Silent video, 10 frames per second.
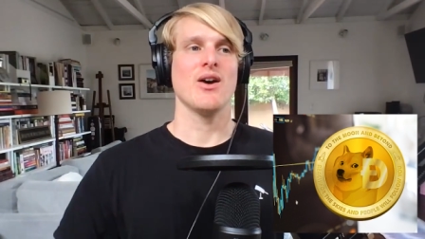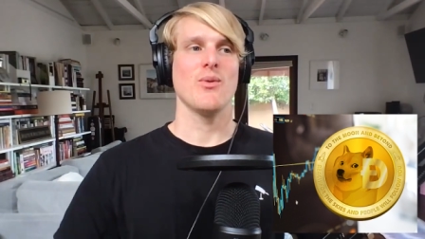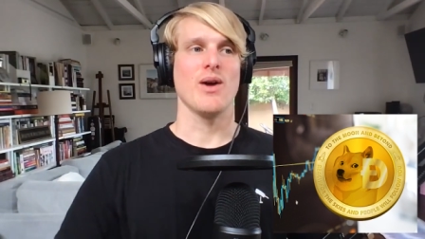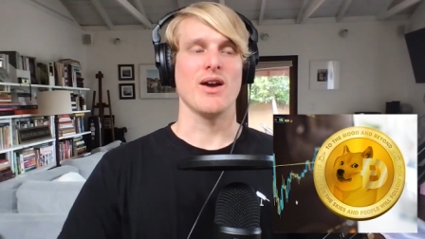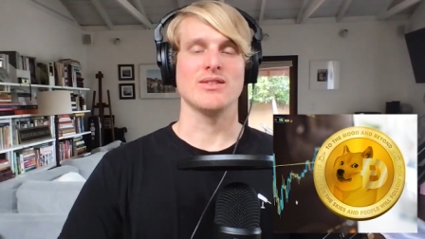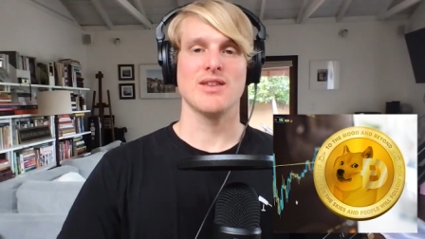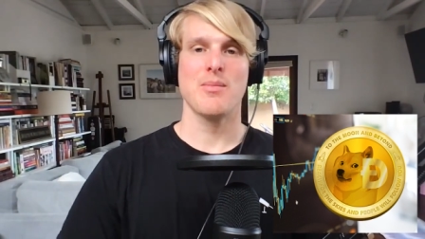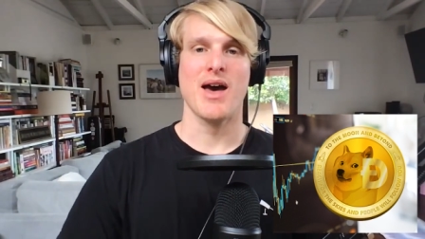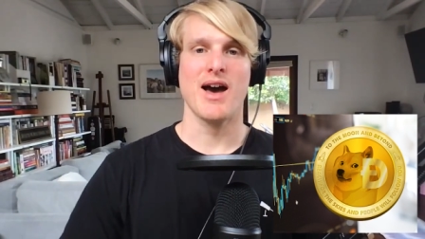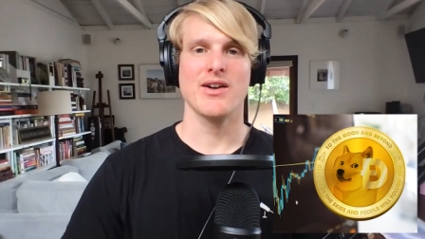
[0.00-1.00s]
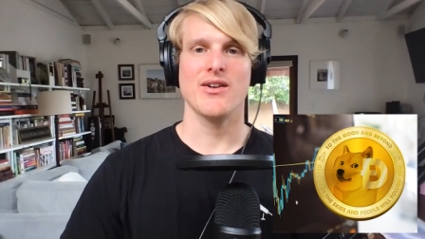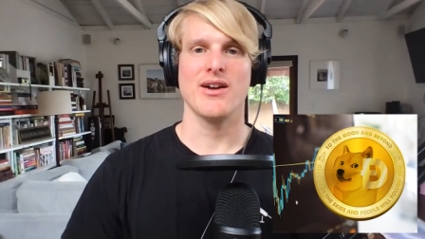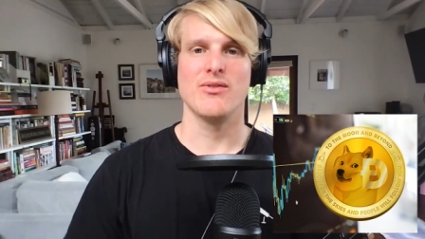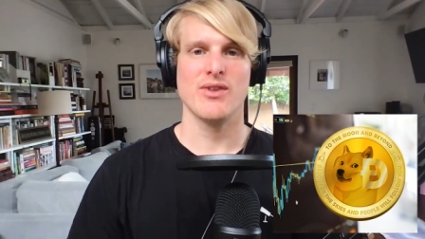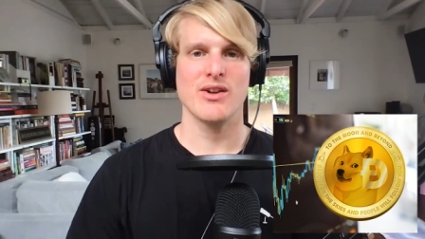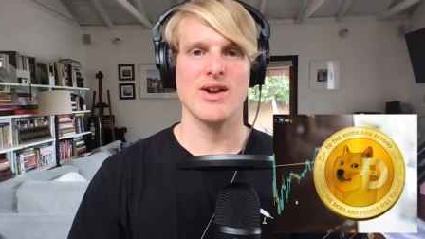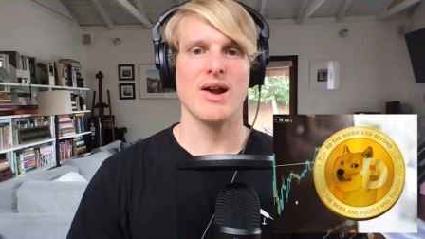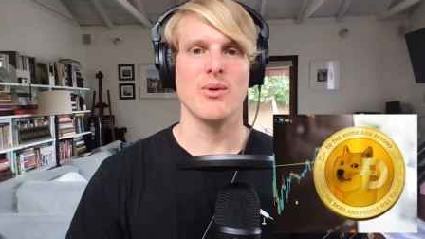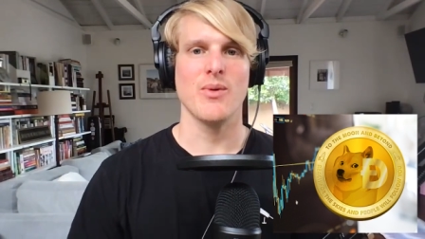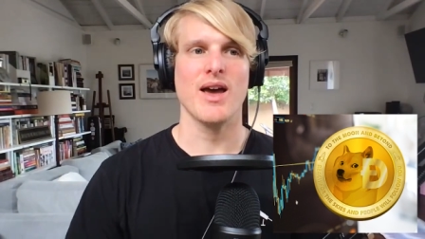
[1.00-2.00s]
where some hacker had figured
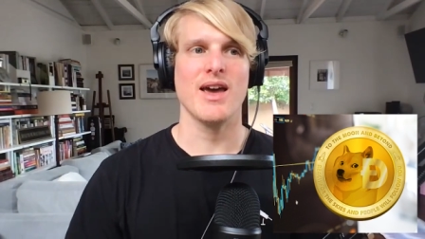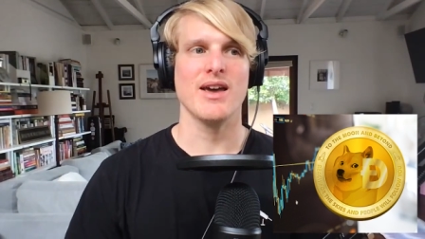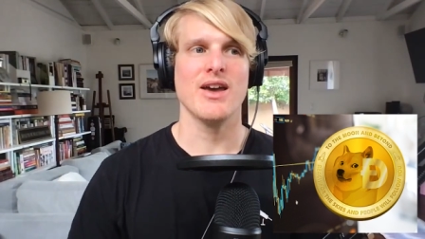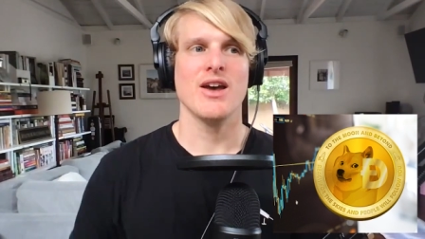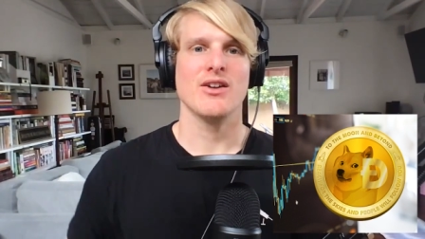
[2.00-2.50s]
out a way